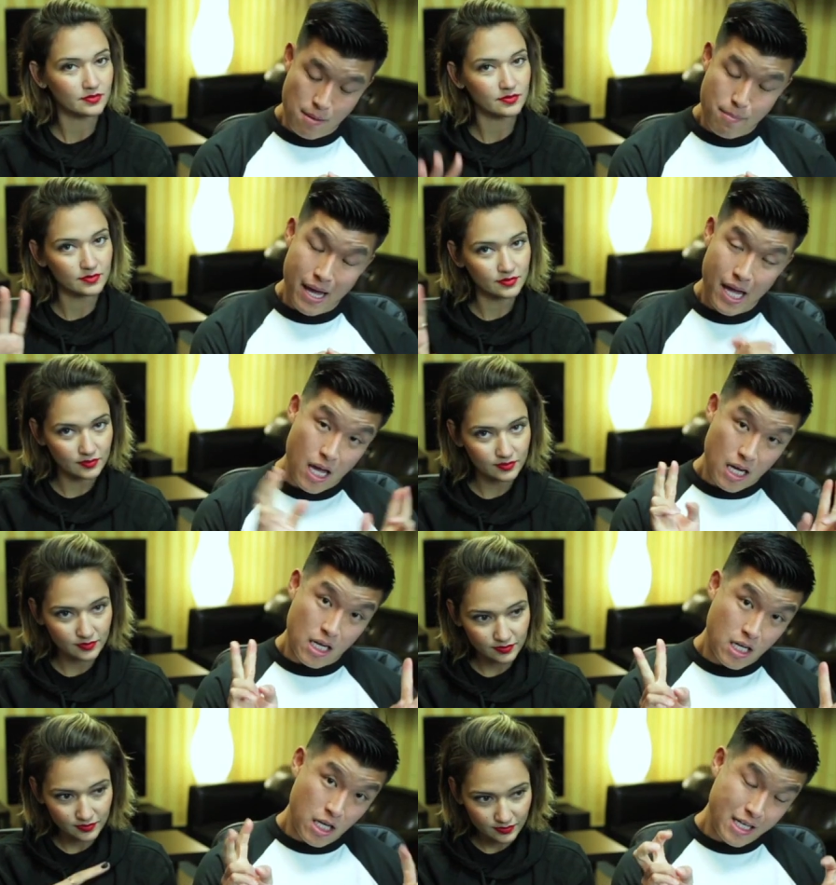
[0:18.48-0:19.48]
Speaker 1: my
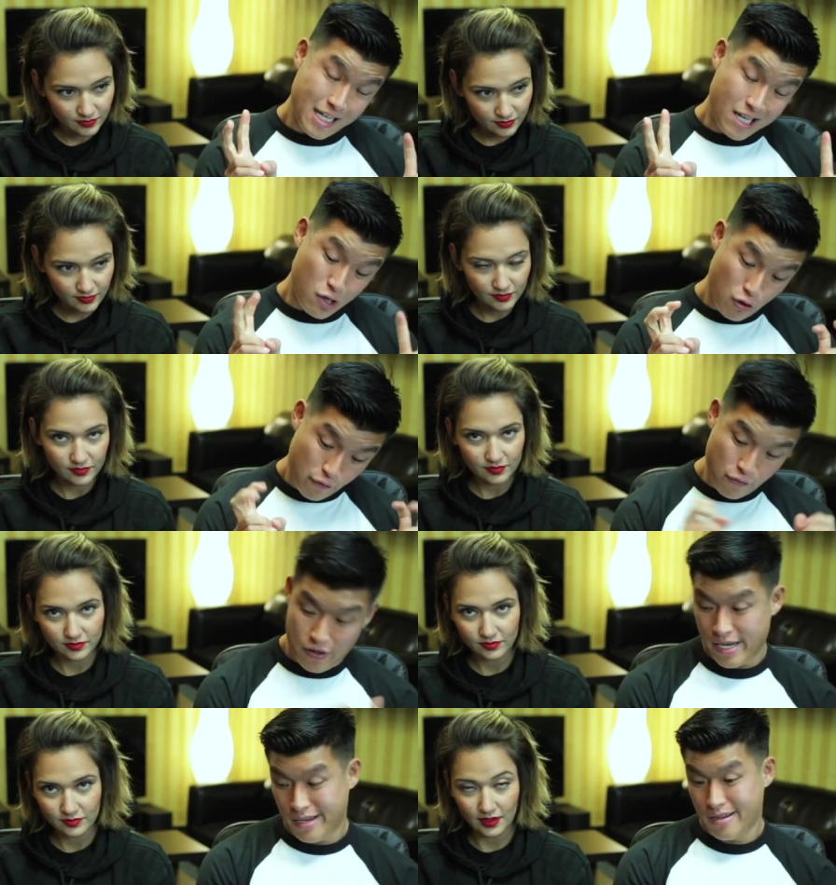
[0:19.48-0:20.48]
good
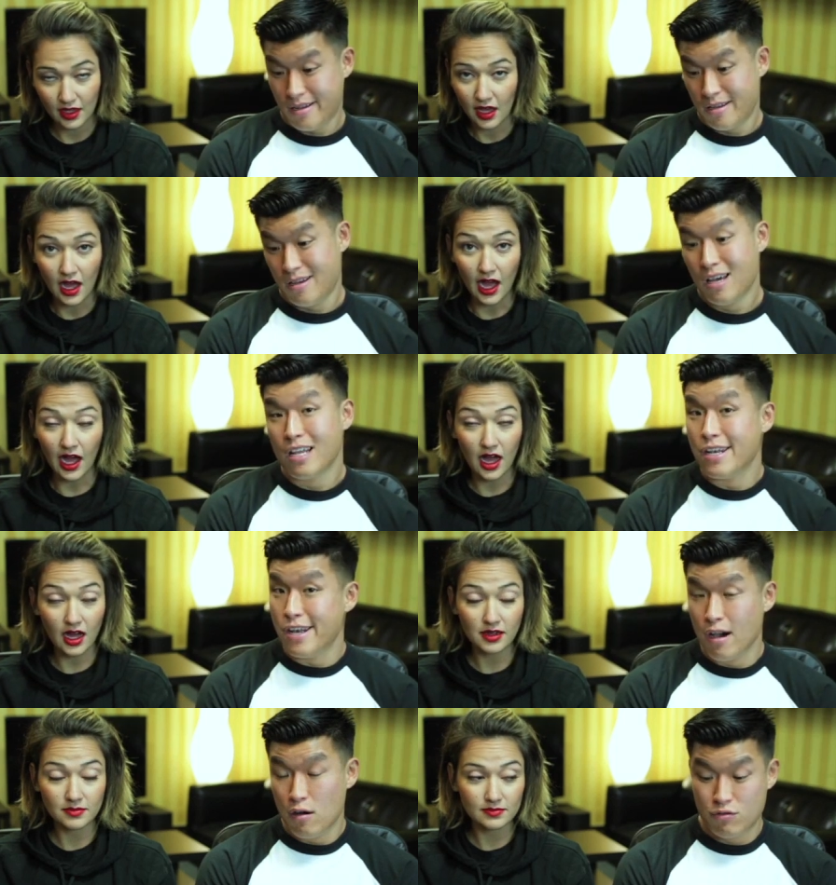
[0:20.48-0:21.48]
girlfriend
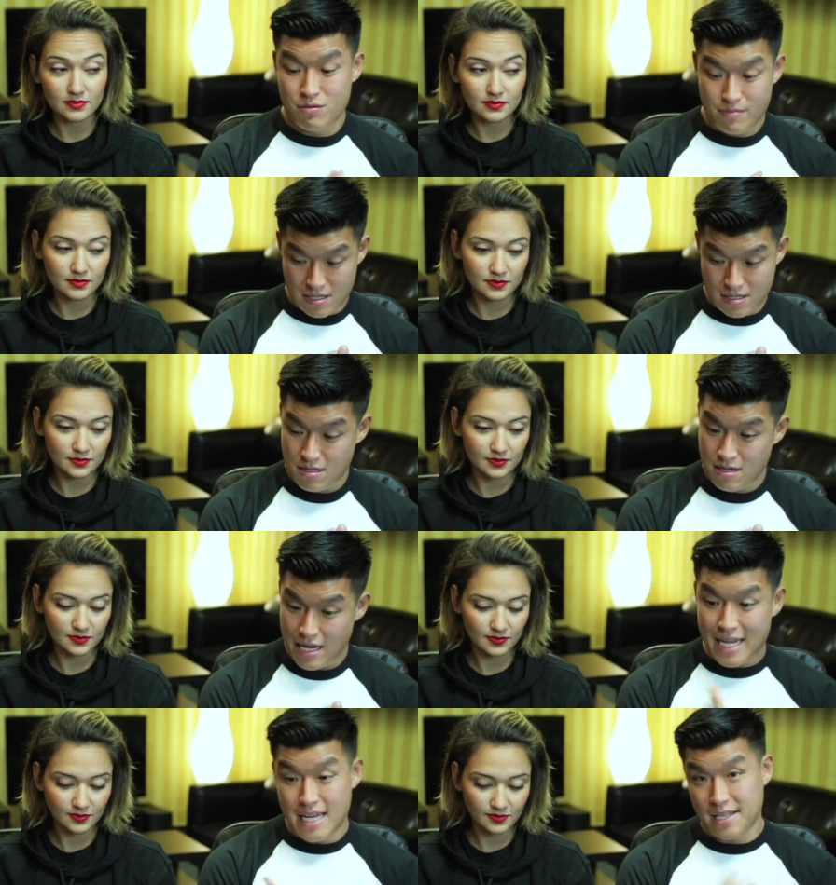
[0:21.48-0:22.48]
knows me
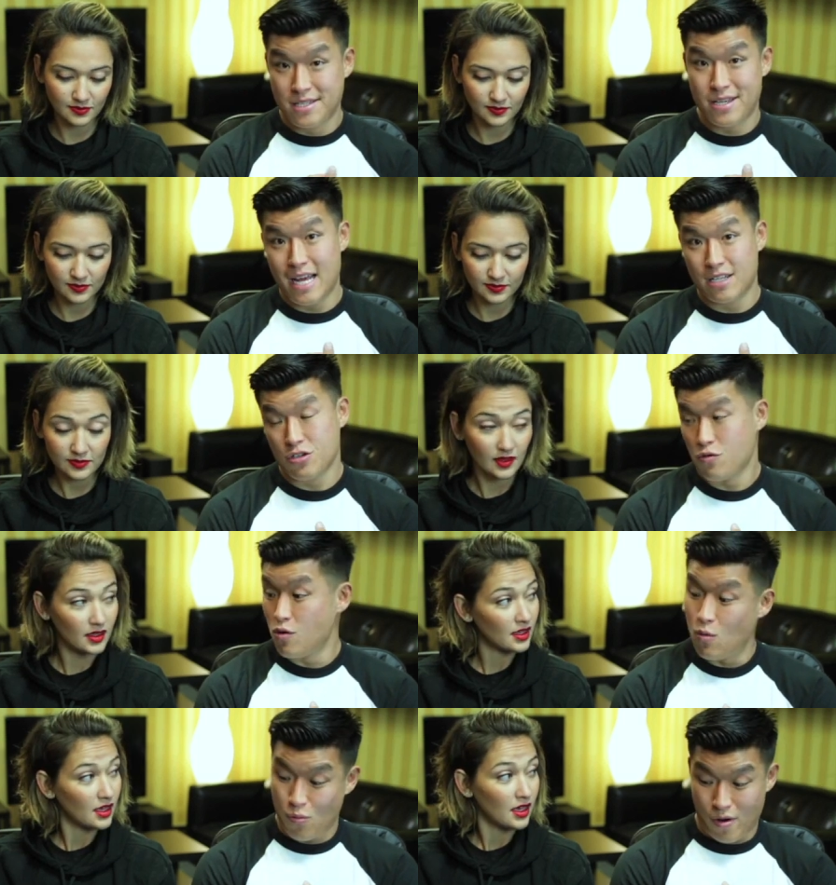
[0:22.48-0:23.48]
and gets the answer
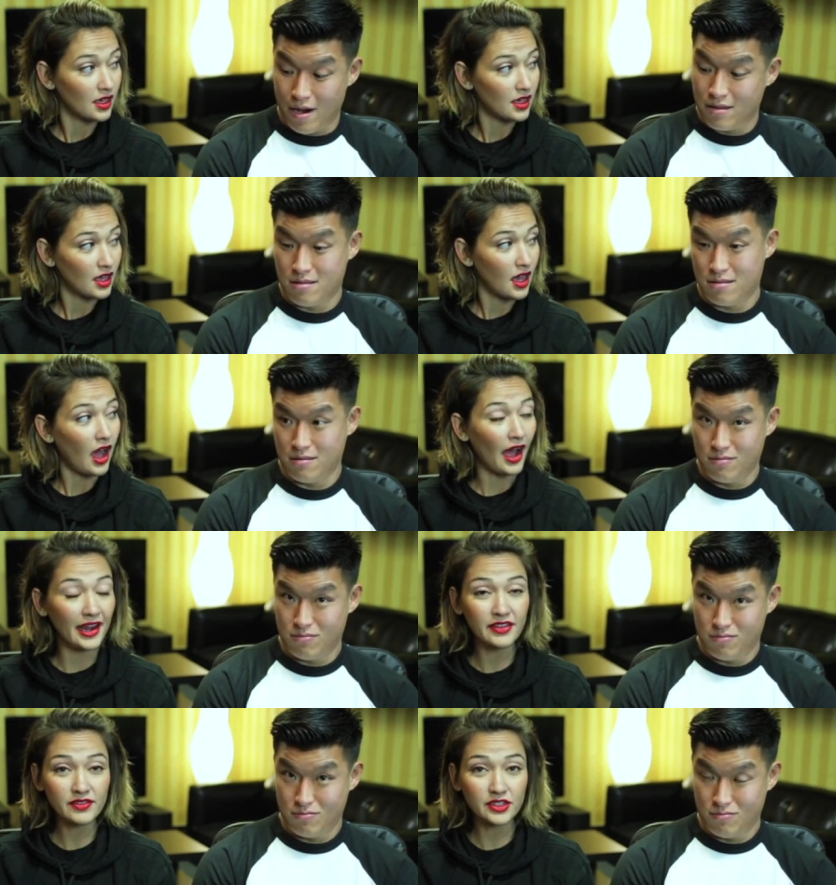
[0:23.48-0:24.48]
right.
Speaker 2: I
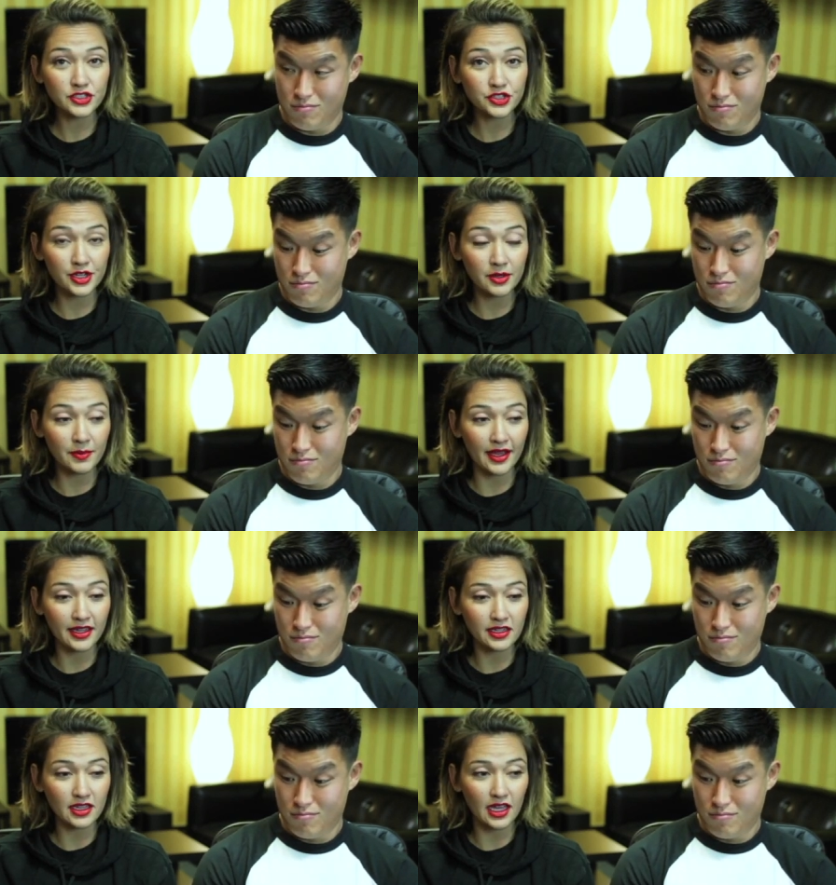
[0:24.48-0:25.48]
ain't even gonna trip, I
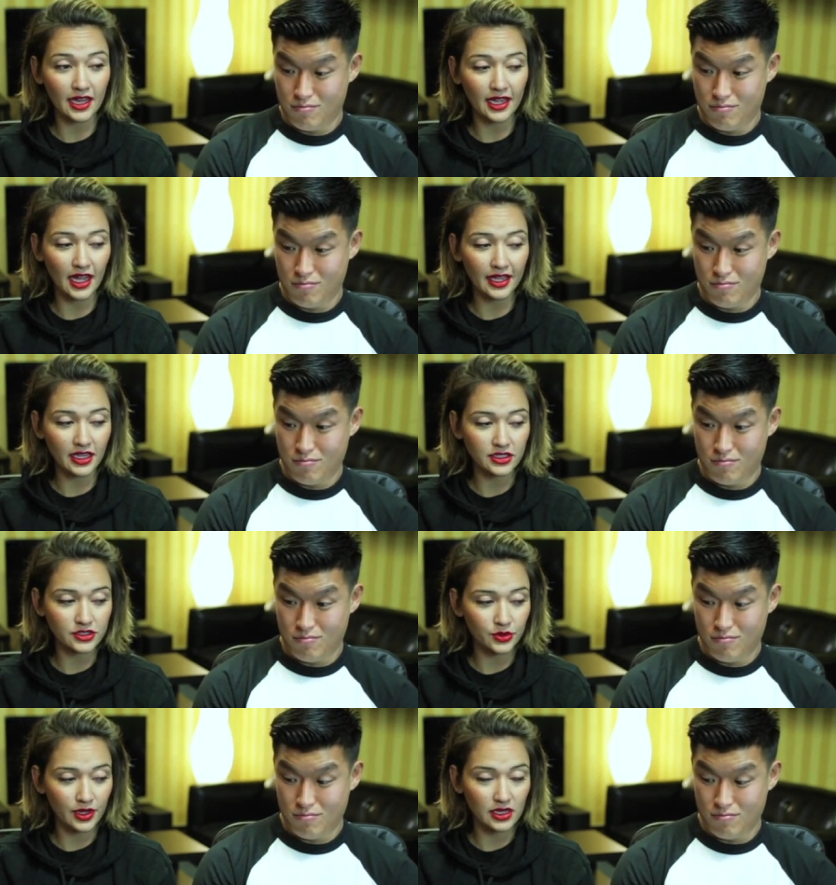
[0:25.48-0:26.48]
ain't gonna lie, I ain't gonna
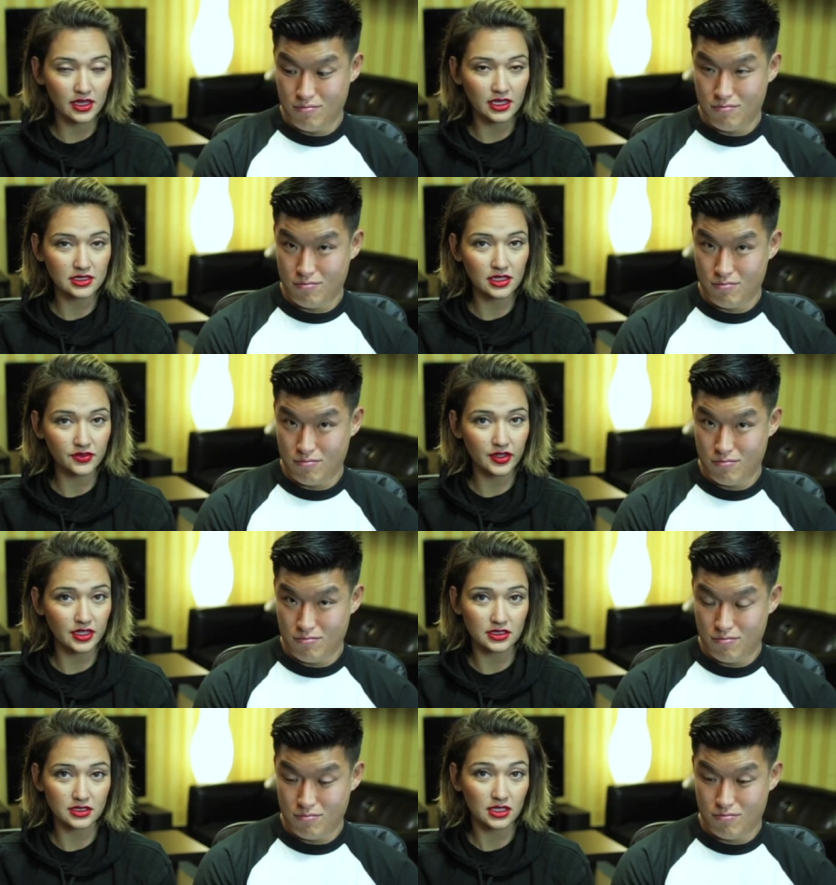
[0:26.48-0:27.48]
do any of that stuff,
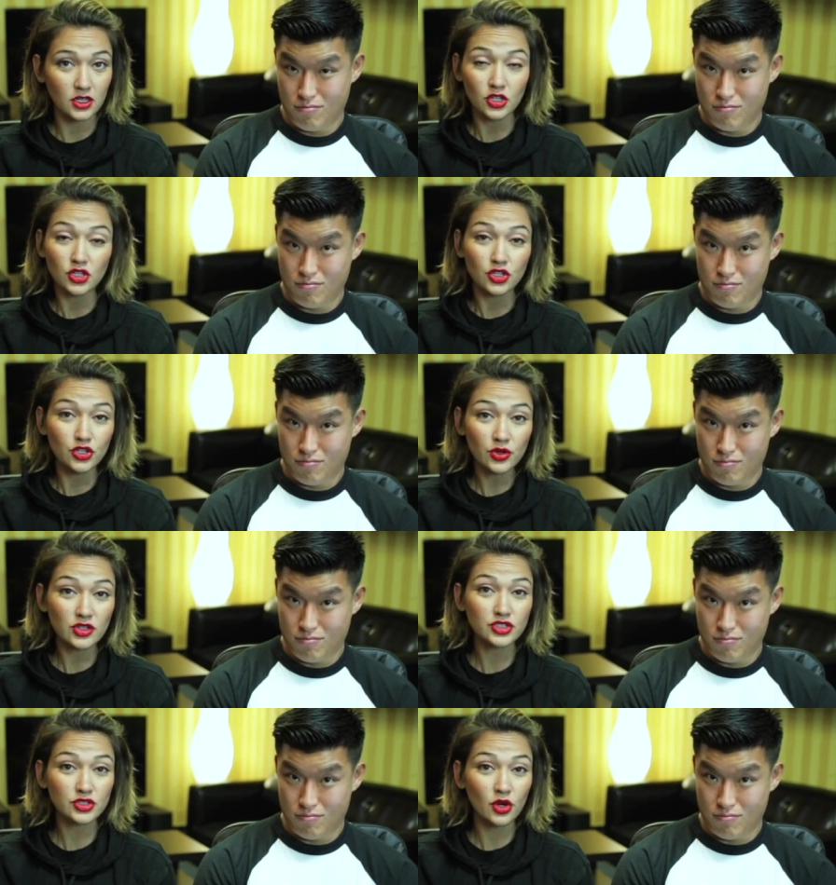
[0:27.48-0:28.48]
cause
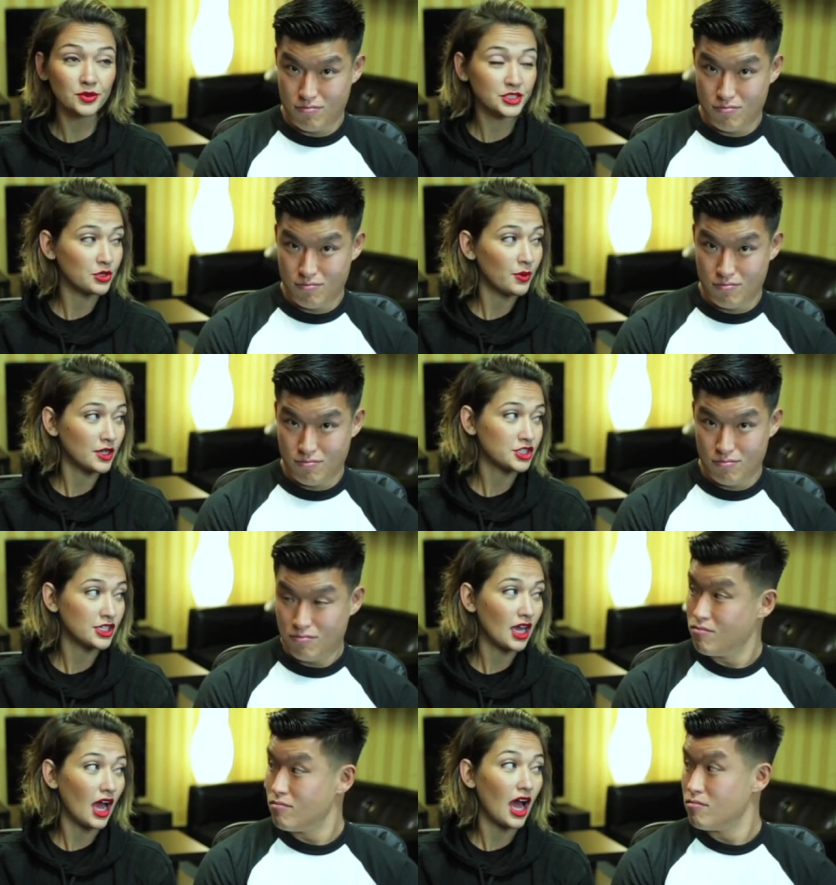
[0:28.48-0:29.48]
you're so
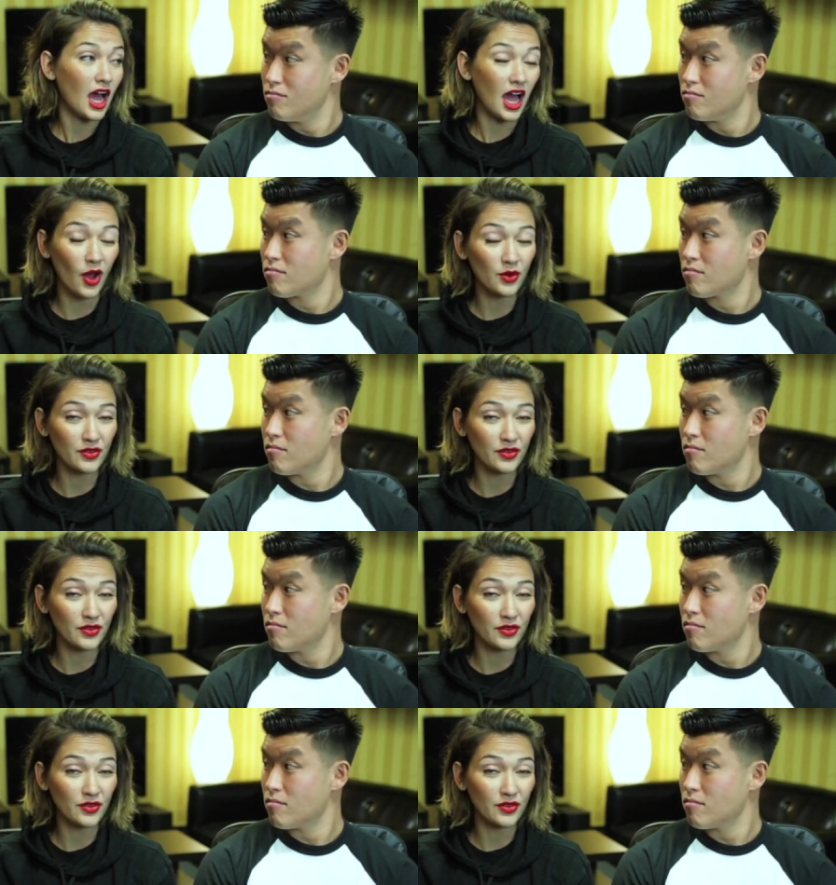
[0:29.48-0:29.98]
wishy-washy, I don't